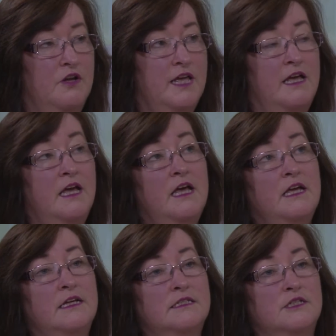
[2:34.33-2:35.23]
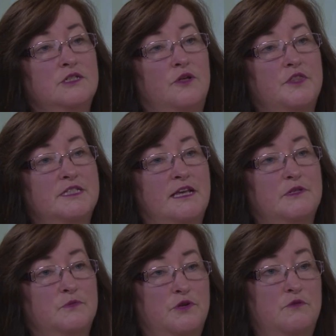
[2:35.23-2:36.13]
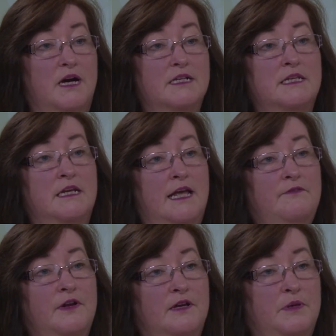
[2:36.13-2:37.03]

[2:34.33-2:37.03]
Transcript: Okay, yes, it's not the same as what you might see in Africa,